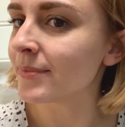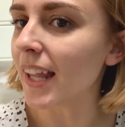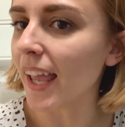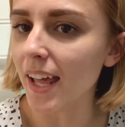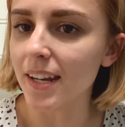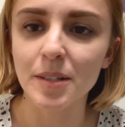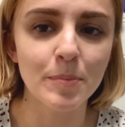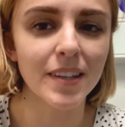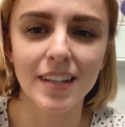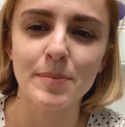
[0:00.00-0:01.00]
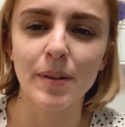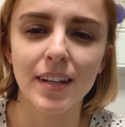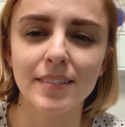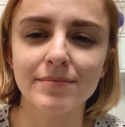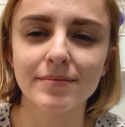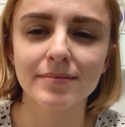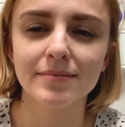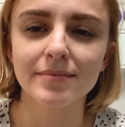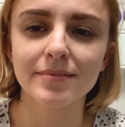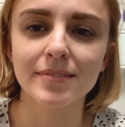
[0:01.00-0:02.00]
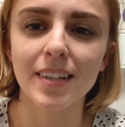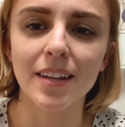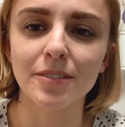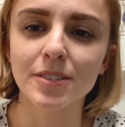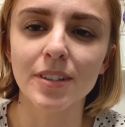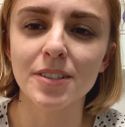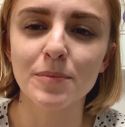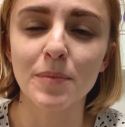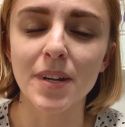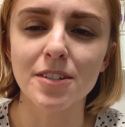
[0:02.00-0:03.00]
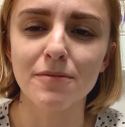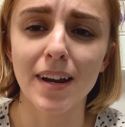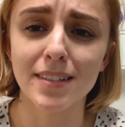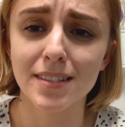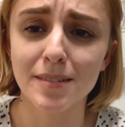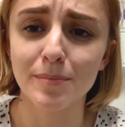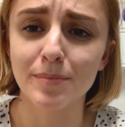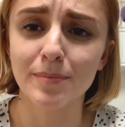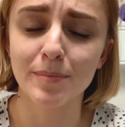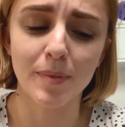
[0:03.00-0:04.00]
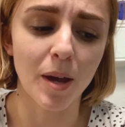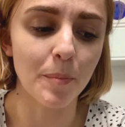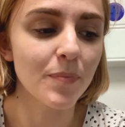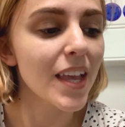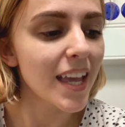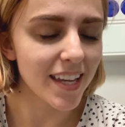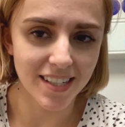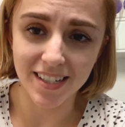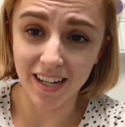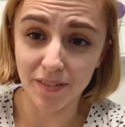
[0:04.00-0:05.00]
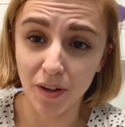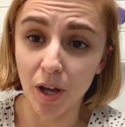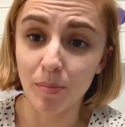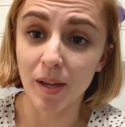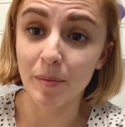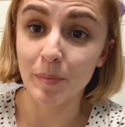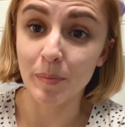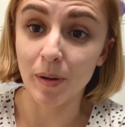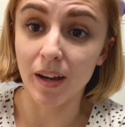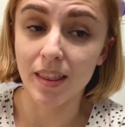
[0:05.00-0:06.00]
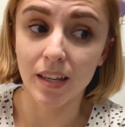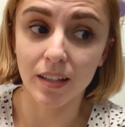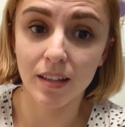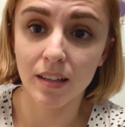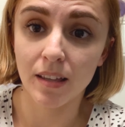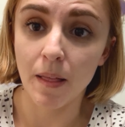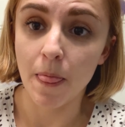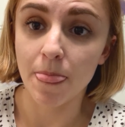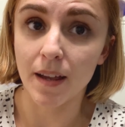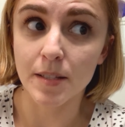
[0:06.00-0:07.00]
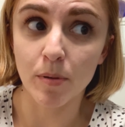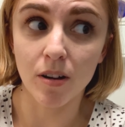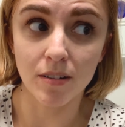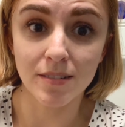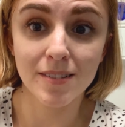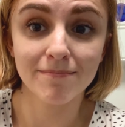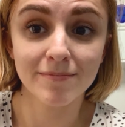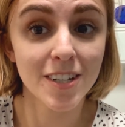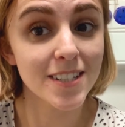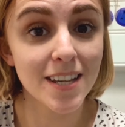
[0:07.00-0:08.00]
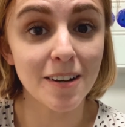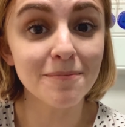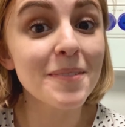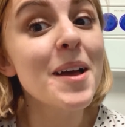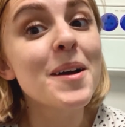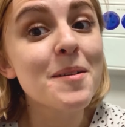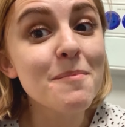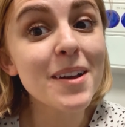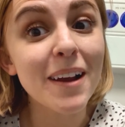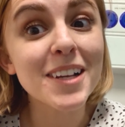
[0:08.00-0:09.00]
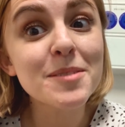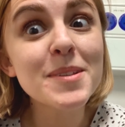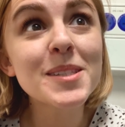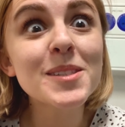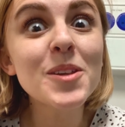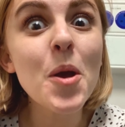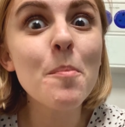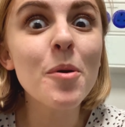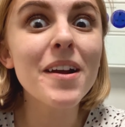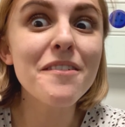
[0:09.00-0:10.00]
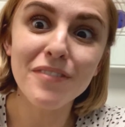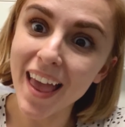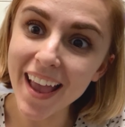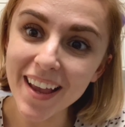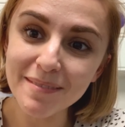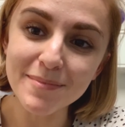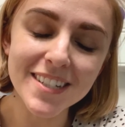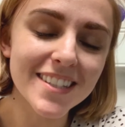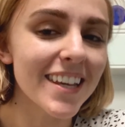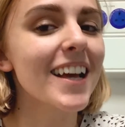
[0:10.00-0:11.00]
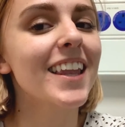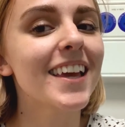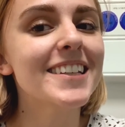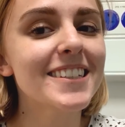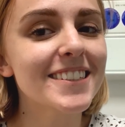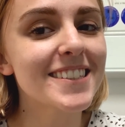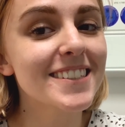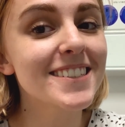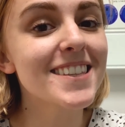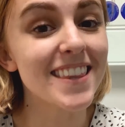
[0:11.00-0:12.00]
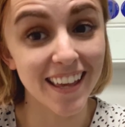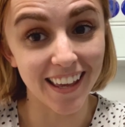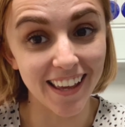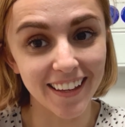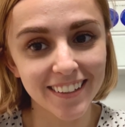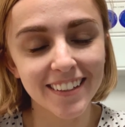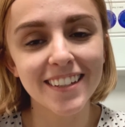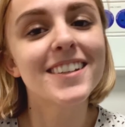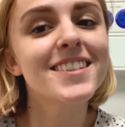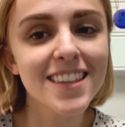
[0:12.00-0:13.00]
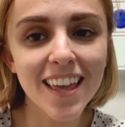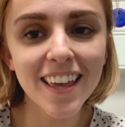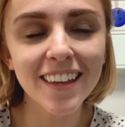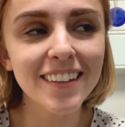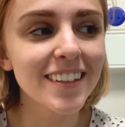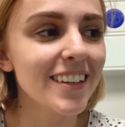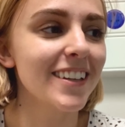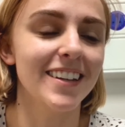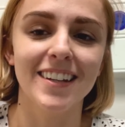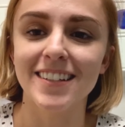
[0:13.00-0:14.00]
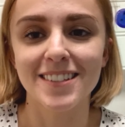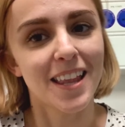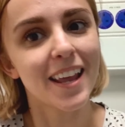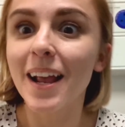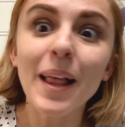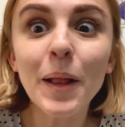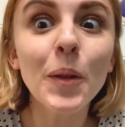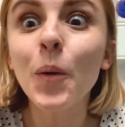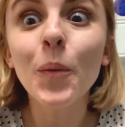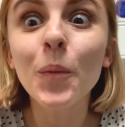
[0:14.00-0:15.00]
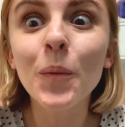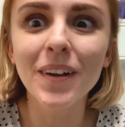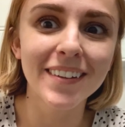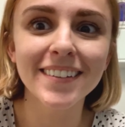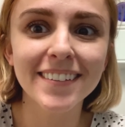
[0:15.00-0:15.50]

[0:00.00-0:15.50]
lightheaded, but that's about it. And also I just need to rest. It did kind of hurt a bit, but I think that is because, turns out, my rectum is super inflamed. The colitis is there. It is there and it is like, oh,